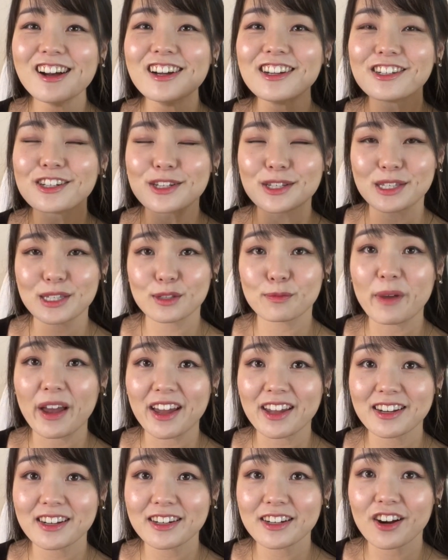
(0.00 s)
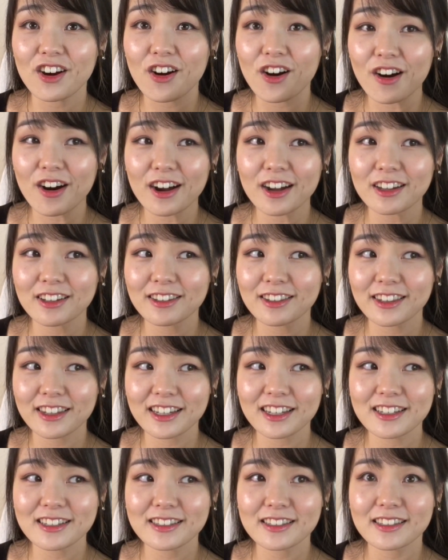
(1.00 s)
to spend on
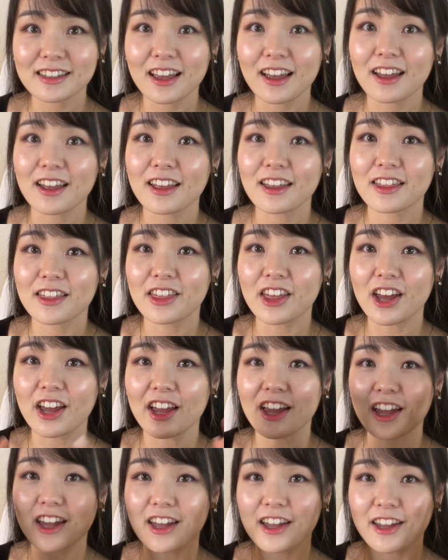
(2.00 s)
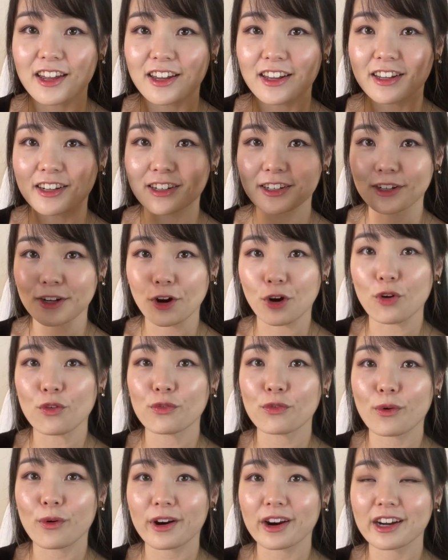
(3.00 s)
this, then go
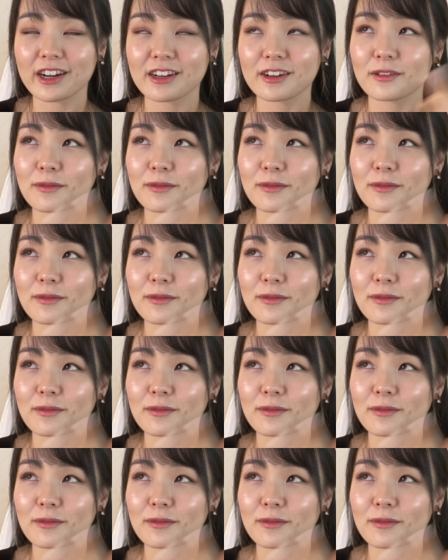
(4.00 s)
for it.